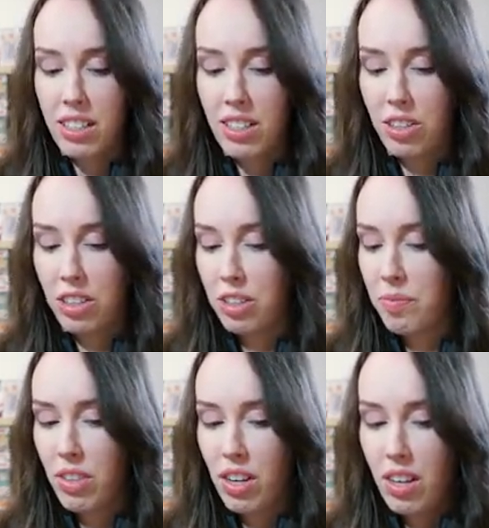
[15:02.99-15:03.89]
So,
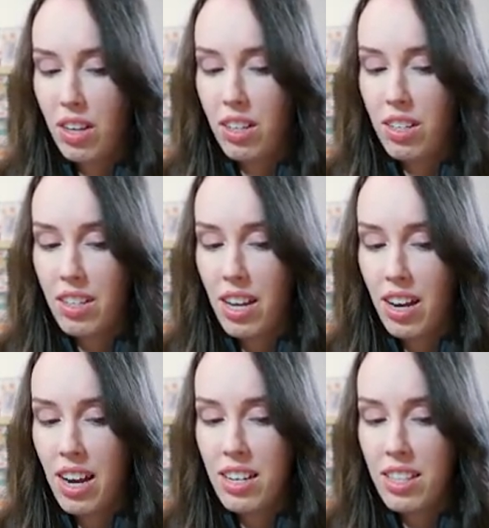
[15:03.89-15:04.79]
yeah,
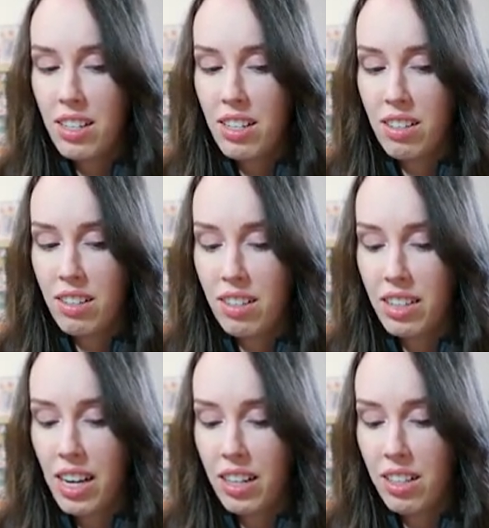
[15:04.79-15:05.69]
anything
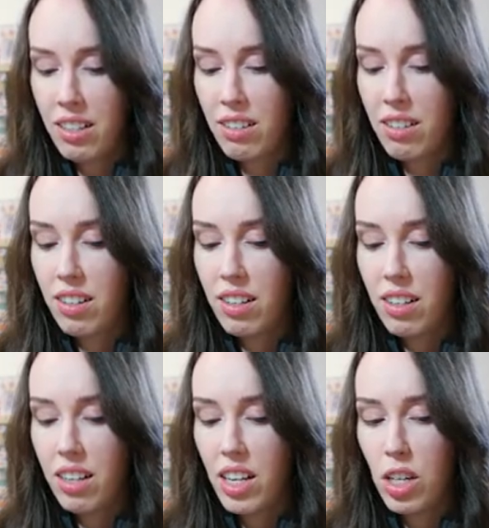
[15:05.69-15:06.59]
that can
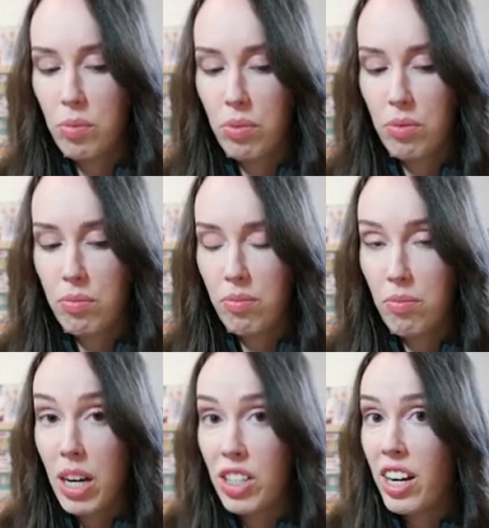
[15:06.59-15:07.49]
help
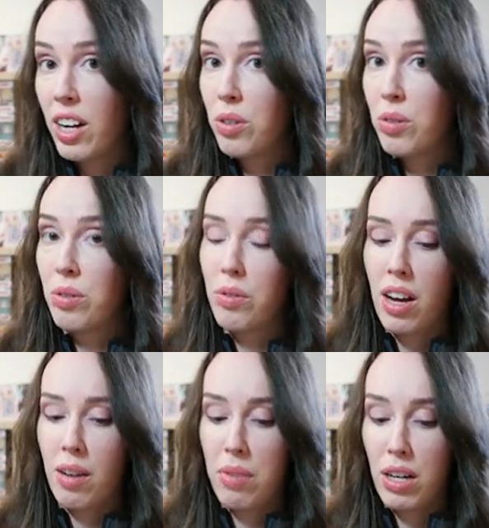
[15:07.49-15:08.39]
my channel
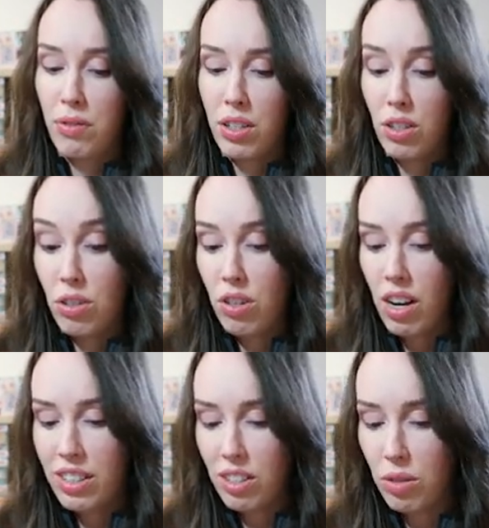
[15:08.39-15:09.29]
uh, benefit you
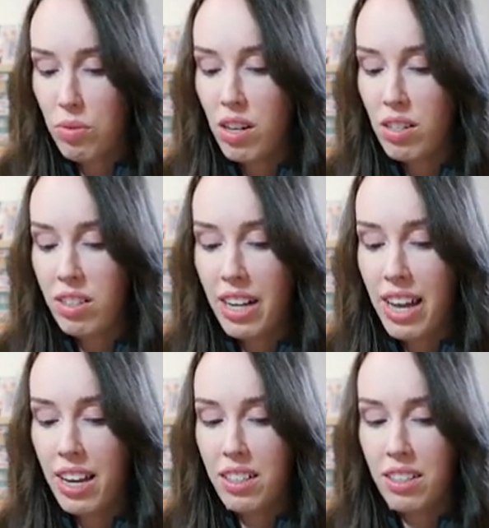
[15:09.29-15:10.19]
guys as well
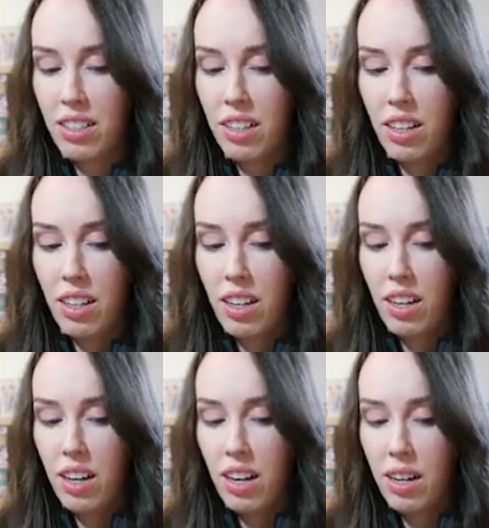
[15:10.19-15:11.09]

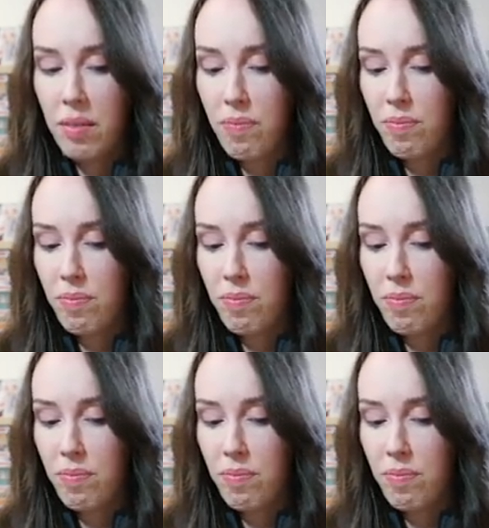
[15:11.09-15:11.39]
and uh,